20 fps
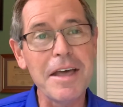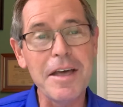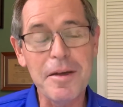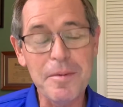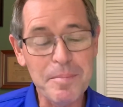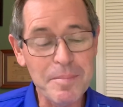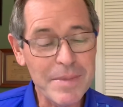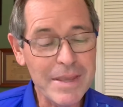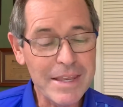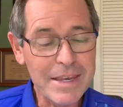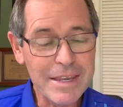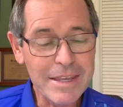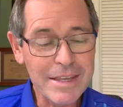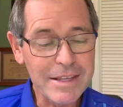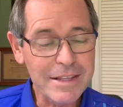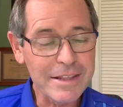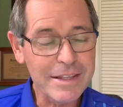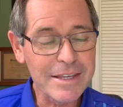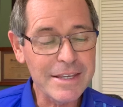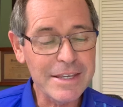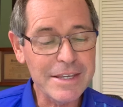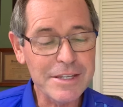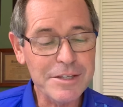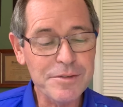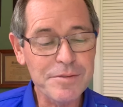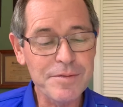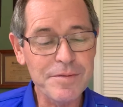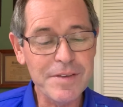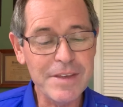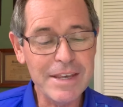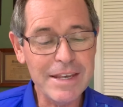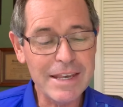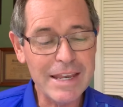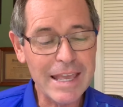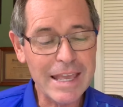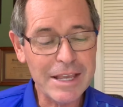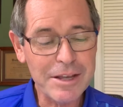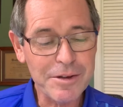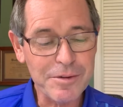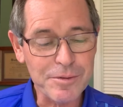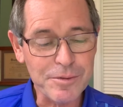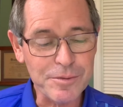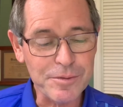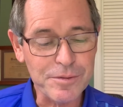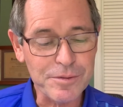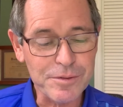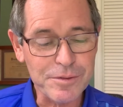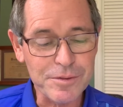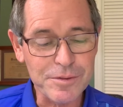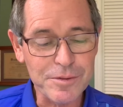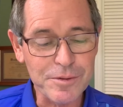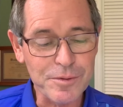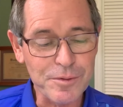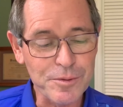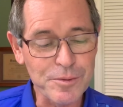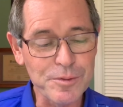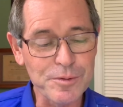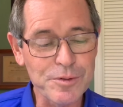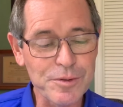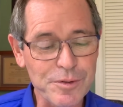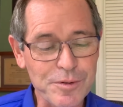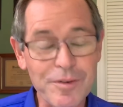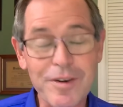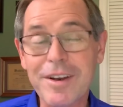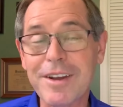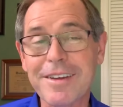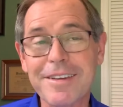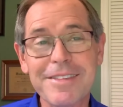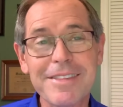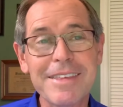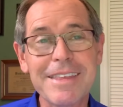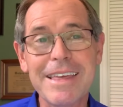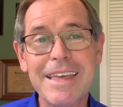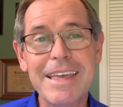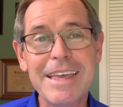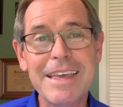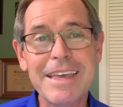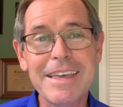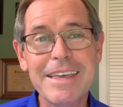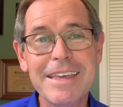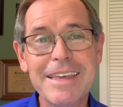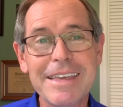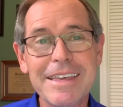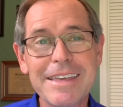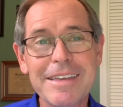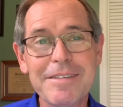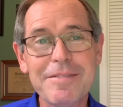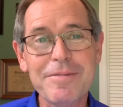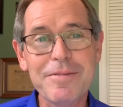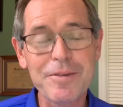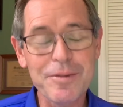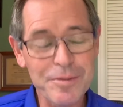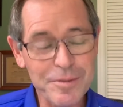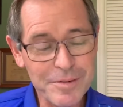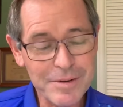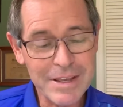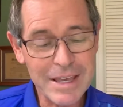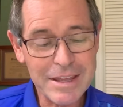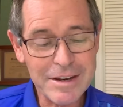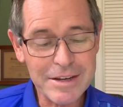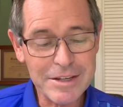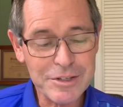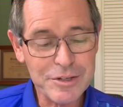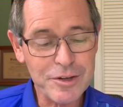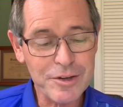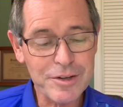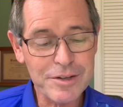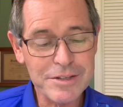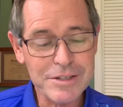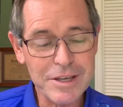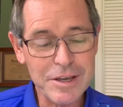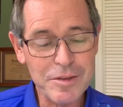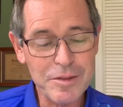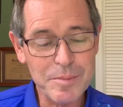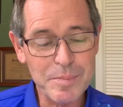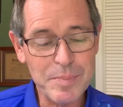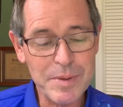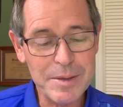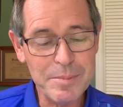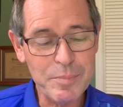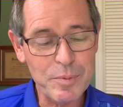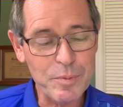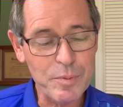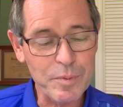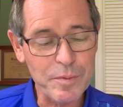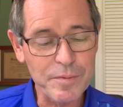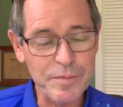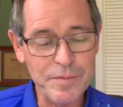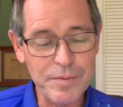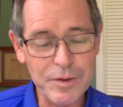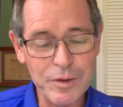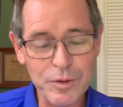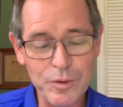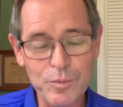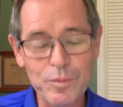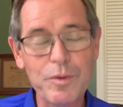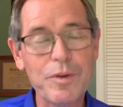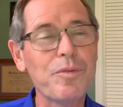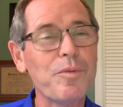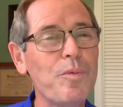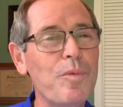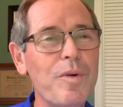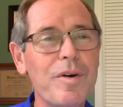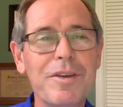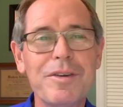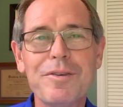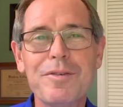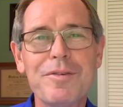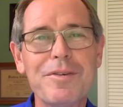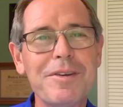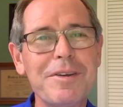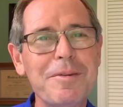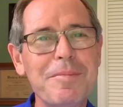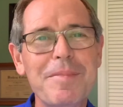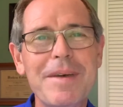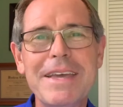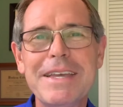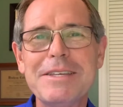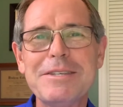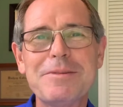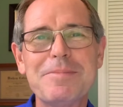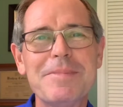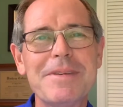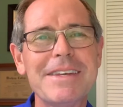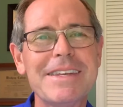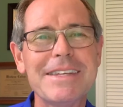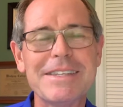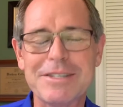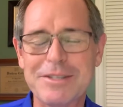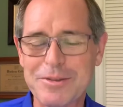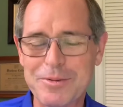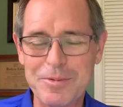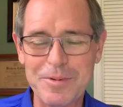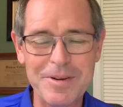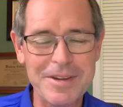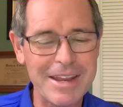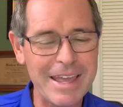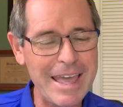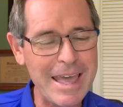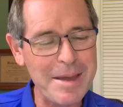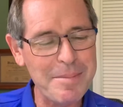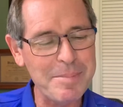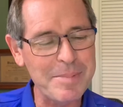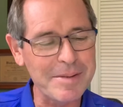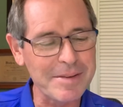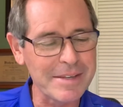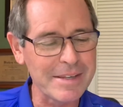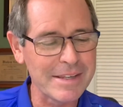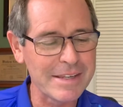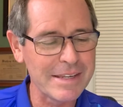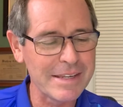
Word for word: Immediately his feet and ankles grew strength. Further down, it talks how the people were filled with wonder and amazement as to what happened.